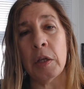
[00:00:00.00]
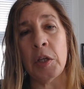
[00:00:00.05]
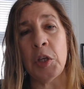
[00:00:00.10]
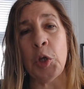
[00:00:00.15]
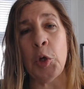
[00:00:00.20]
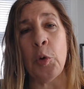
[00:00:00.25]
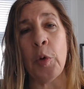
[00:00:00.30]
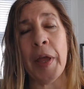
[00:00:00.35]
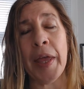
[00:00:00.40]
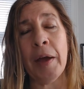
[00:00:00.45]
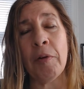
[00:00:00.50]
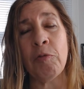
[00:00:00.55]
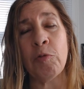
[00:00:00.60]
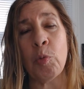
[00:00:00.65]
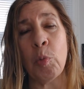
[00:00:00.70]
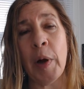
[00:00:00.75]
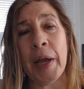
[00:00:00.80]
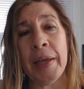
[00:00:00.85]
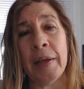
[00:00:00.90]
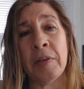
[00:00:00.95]
You have
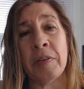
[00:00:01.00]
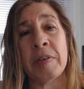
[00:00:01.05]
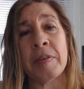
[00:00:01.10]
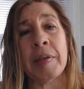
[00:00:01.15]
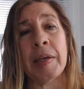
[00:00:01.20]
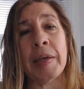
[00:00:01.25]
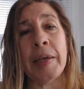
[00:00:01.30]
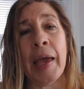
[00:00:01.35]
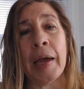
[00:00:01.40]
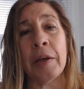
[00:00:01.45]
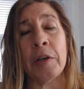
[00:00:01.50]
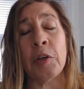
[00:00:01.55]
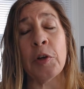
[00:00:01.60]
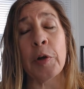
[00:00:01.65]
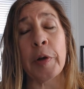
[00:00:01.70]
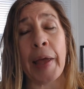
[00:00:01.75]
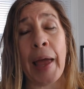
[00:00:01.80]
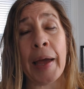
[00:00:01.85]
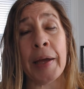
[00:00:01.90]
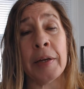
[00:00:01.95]
ways to get your
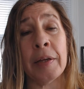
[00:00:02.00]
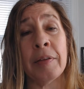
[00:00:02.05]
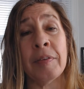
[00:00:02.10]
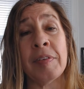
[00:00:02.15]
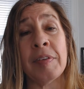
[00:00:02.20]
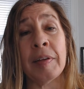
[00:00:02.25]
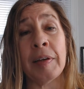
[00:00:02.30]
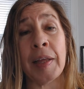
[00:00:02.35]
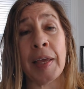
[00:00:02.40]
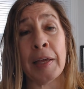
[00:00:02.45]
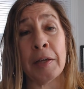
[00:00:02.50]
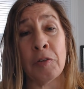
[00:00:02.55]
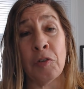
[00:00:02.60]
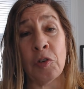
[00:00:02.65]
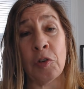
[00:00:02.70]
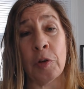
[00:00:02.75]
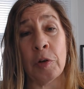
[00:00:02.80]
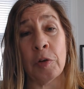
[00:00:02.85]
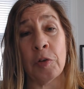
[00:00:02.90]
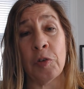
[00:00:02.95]
guidance and
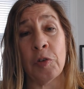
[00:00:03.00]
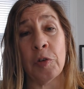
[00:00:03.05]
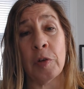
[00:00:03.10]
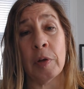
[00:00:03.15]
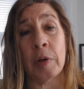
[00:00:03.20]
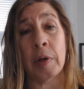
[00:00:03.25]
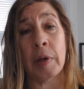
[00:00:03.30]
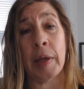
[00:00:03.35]
answers,